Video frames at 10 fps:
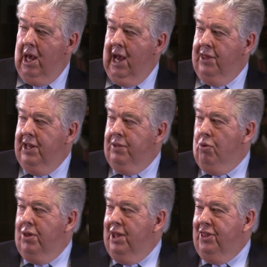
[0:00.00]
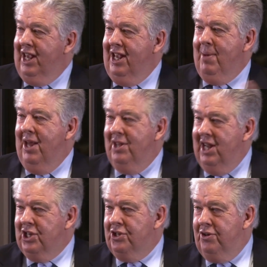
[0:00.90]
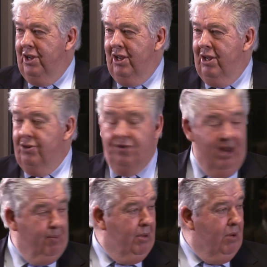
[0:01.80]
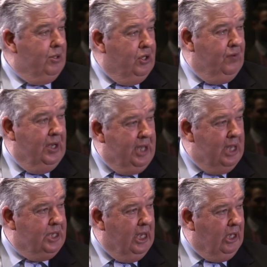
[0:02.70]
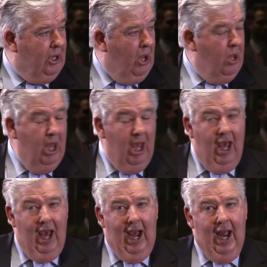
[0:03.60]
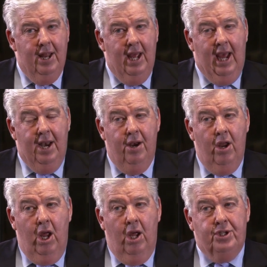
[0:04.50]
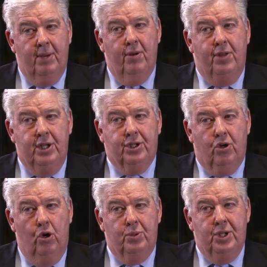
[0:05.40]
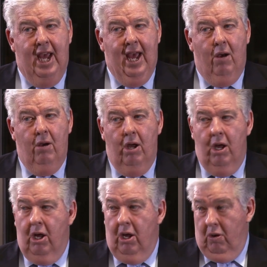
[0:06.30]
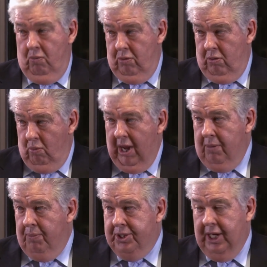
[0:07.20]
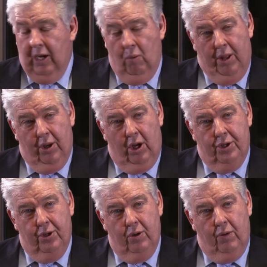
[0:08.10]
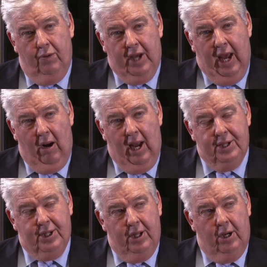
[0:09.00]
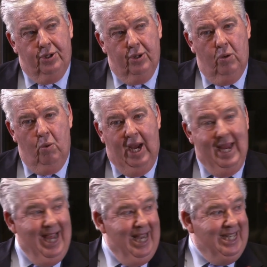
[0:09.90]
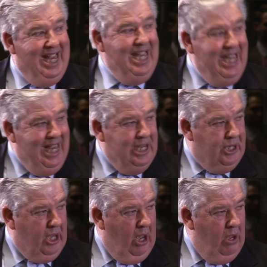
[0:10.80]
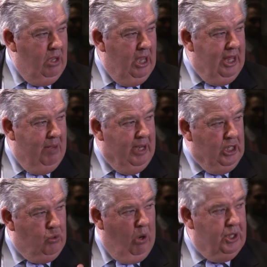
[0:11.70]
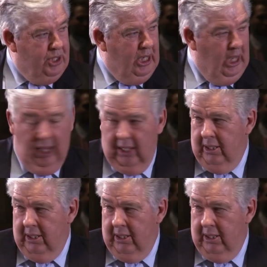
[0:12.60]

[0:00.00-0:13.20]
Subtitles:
and then what they're thinking about the next trip, which is fantastic, And some of these groups now, one particular one that I do with Canada Alaska that I took away, 10 years ago, they meet twice a year.